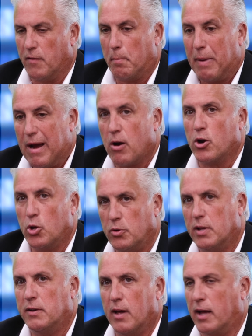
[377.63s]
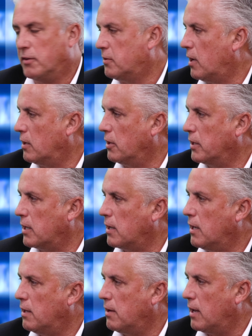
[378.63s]
about a parent who did die
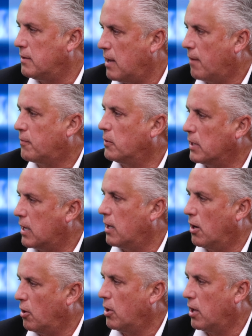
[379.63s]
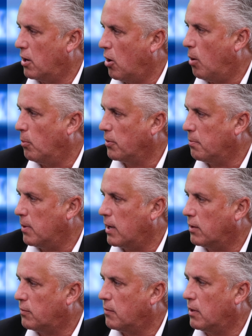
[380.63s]
suddenly, it, it definitely hit hit home with
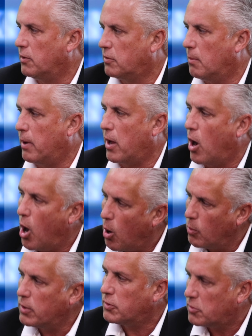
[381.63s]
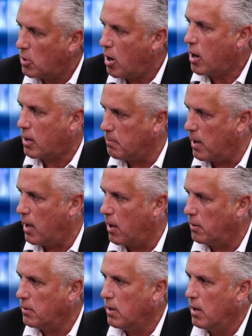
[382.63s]
me. It's, it's something I always talk
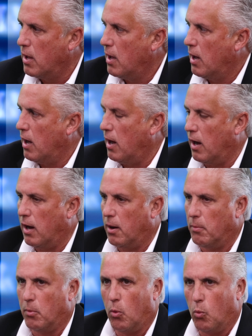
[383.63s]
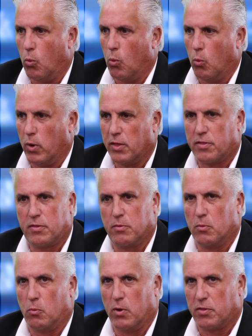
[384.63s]
about um,
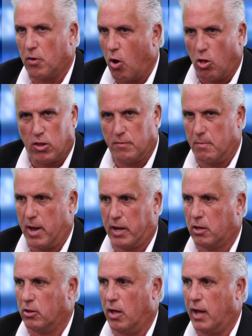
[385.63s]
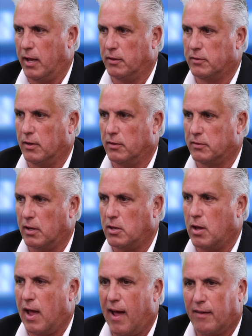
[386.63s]
with with all of my clients is
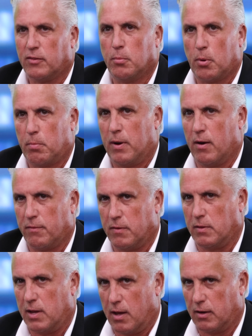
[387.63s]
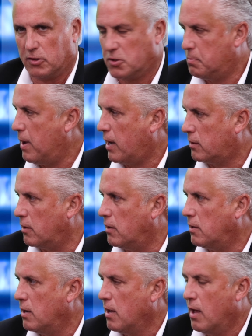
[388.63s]
that you have to prepare for the
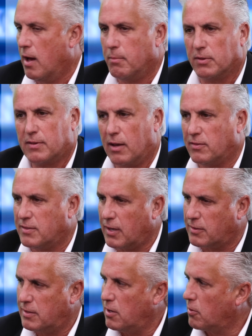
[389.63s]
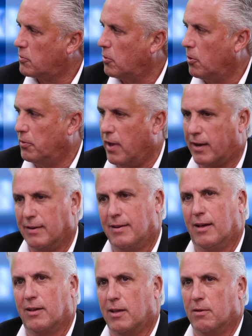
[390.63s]
unexpected. This yeah. guy's 60 years old, and I can
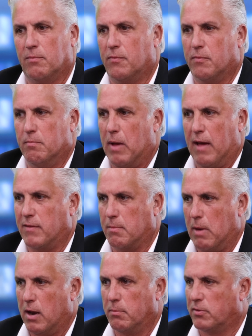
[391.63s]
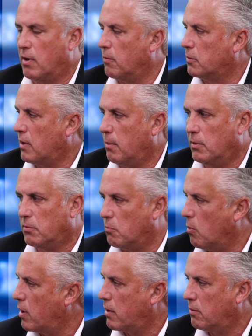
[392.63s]
tell you, having met him several times,
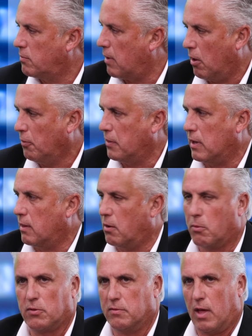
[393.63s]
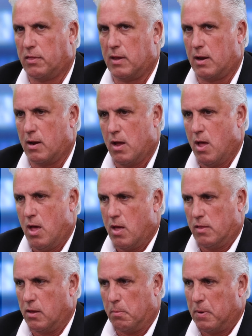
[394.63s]
he's he was healthy. There was yeah. nothing
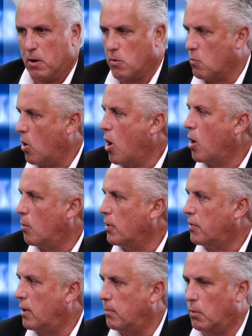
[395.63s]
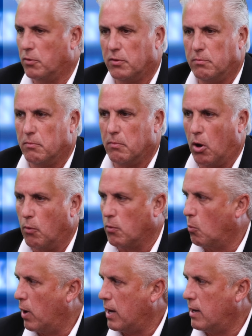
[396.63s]
that appeared wrong with him. He wasn't
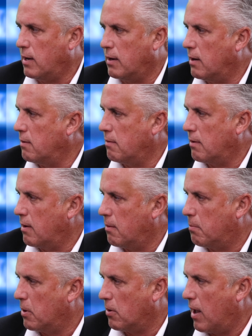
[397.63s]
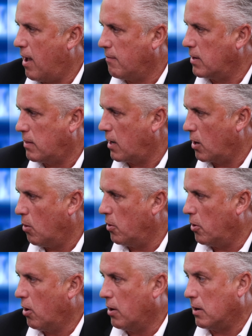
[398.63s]
overweight. He didn't appear to have anything
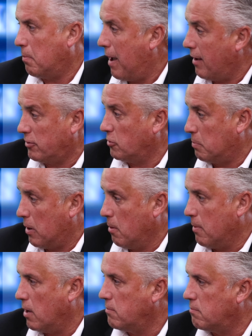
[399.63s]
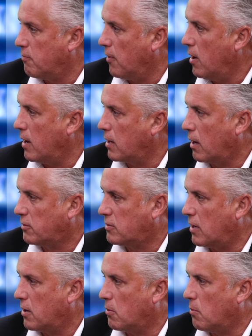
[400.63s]
going on, and he passed yeah. his paramed fine. Yeah,
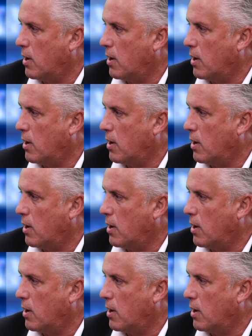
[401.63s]
he was